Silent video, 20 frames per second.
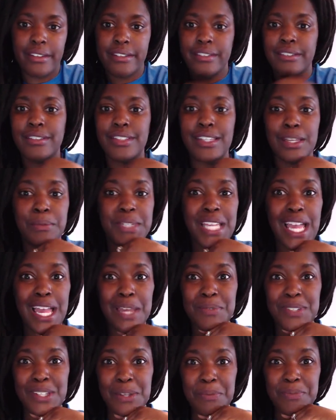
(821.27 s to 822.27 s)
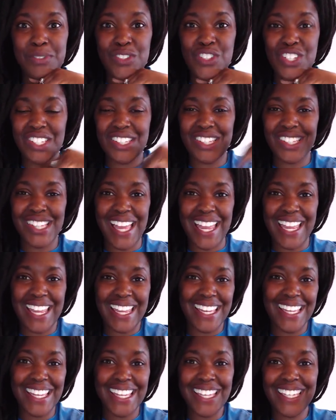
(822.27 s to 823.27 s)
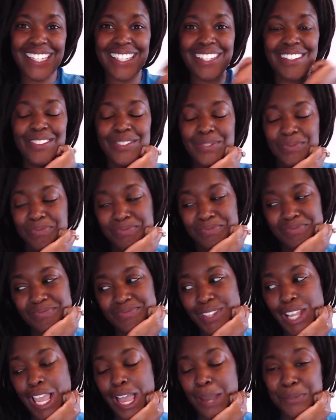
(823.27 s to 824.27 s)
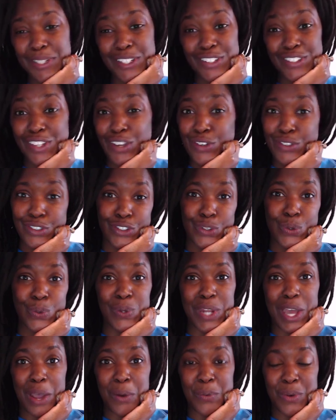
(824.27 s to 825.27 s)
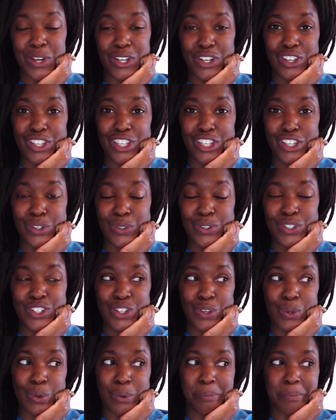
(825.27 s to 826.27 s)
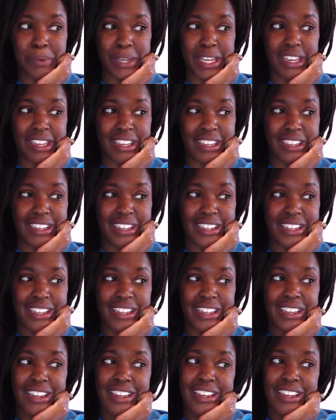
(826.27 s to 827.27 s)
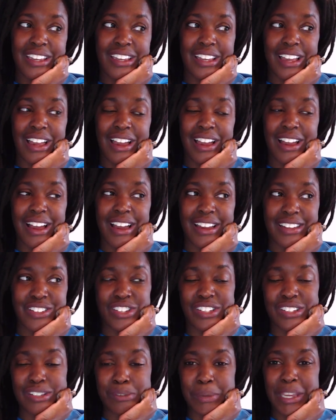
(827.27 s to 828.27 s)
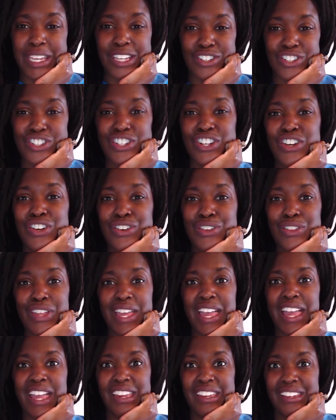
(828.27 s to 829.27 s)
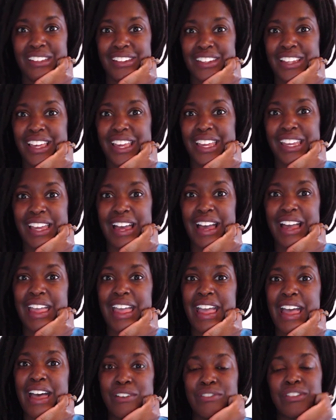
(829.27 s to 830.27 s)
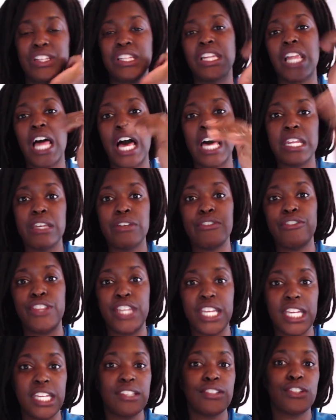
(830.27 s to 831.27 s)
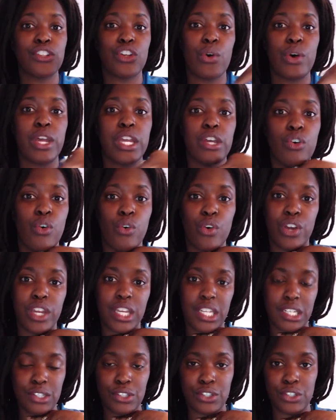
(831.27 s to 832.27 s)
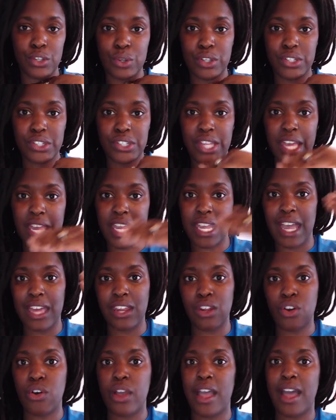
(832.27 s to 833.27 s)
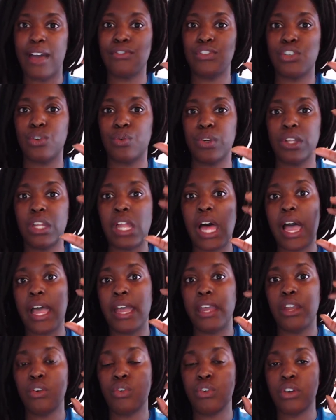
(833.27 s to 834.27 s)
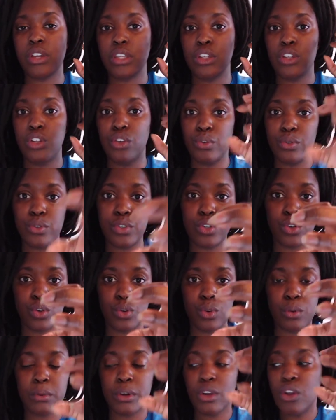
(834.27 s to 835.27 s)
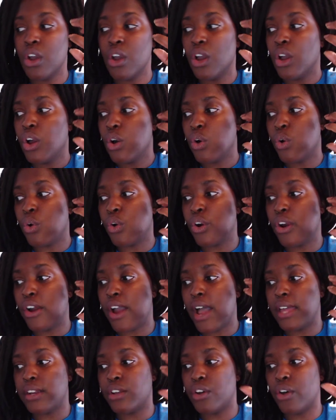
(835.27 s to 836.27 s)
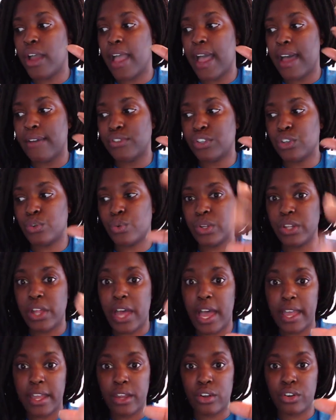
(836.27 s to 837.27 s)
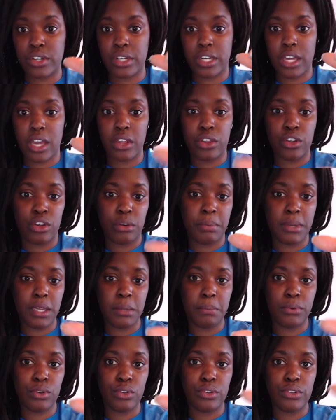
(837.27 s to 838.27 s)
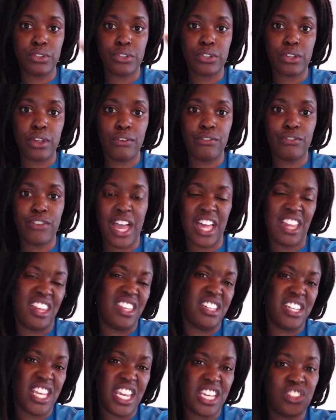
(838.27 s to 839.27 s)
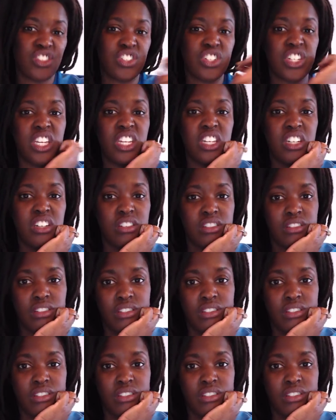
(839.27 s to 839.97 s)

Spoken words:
sometimes I'm just like, I'm just gonna do what I want on YouTube, but I just make sure that, like, I have a lot of things going on, so it's like I don't have to rely on YouTube, or I don't have to rely on other people's validation